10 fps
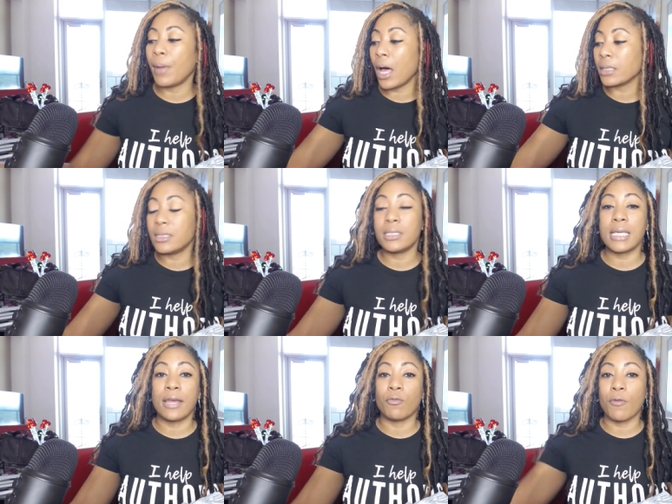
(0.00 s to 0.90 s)
boxes
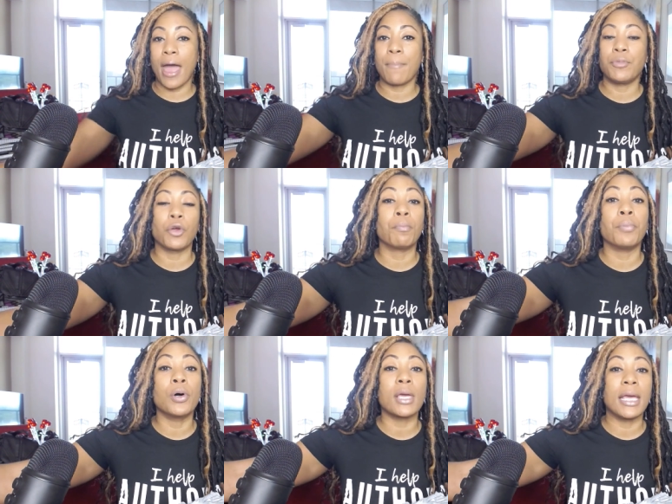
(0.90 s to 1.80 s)
and wrap your
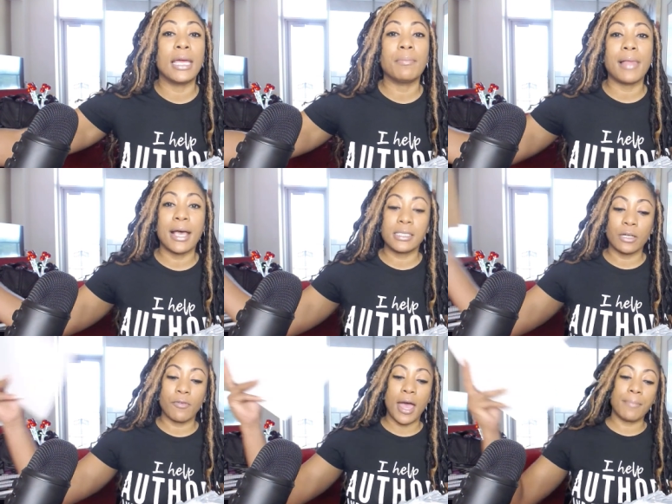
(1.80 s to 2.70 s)
book in
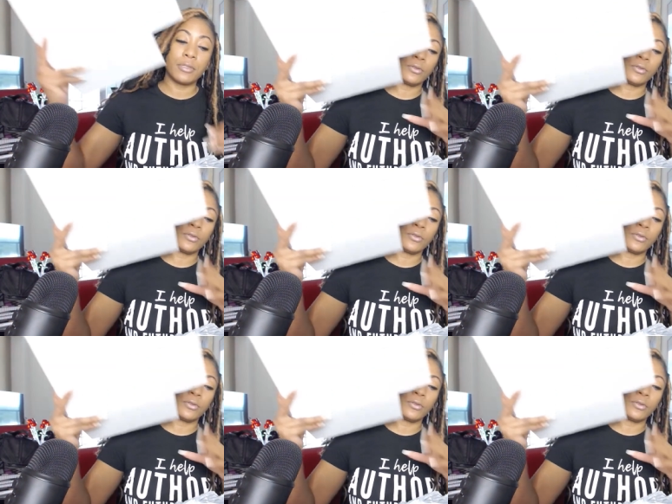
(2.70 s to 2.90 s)
plastic wrap.